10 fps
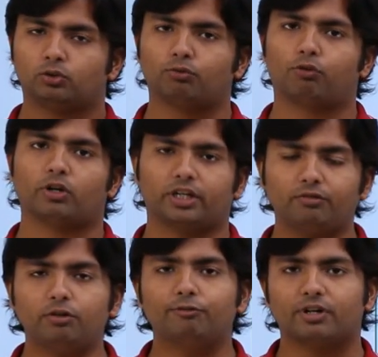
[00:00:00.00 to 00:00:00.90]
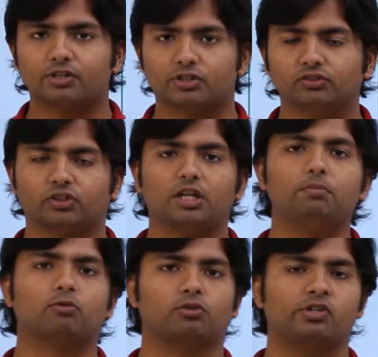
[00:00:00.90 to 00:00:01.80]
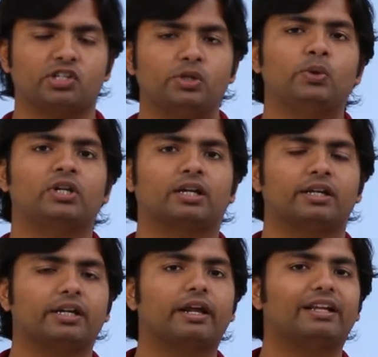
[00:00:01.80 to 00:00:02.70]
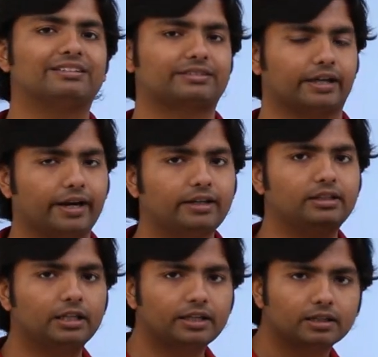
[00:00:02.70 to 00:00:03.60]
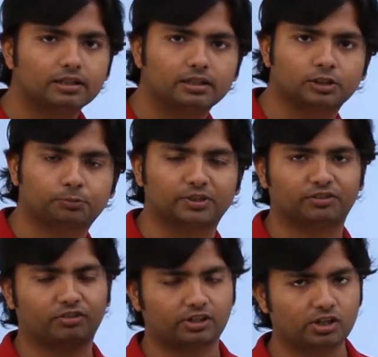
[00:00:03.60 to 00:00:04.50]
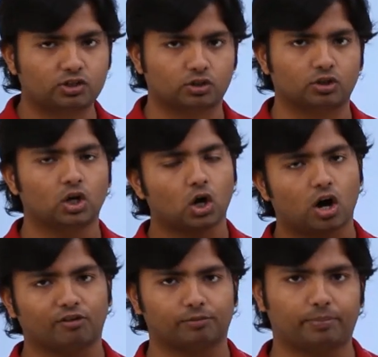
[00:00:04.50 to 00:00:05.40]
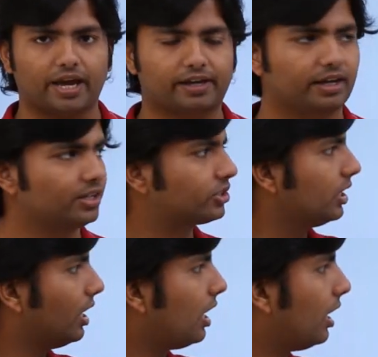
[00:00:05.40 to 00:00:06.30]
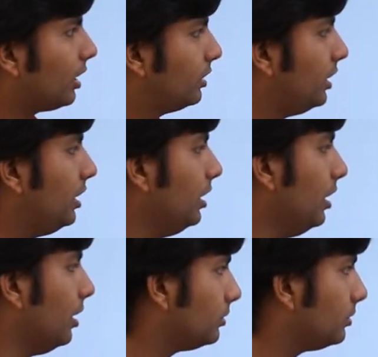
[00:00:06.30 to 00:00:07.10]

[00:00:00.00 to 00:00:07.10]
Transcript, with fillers: So whatever functions and procedure you declare inside the specification of a package are the